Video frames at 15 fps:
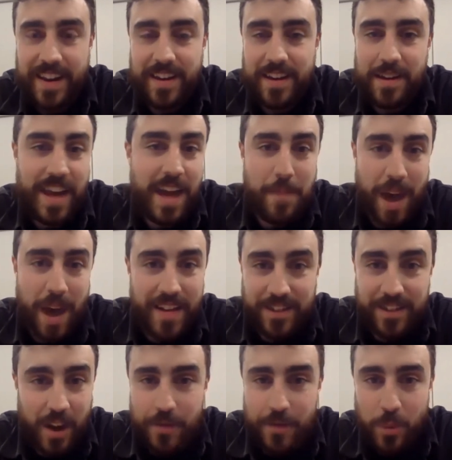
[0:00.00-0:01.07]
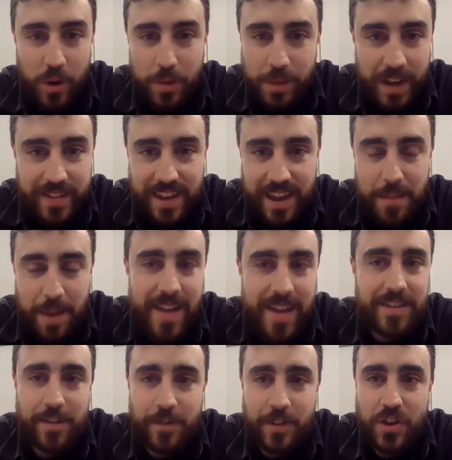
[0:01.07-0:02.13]
campaign site for workplace
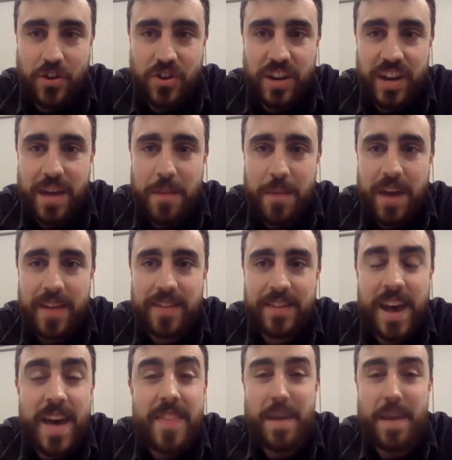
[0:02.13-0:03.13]
campaigns and for union campaigns.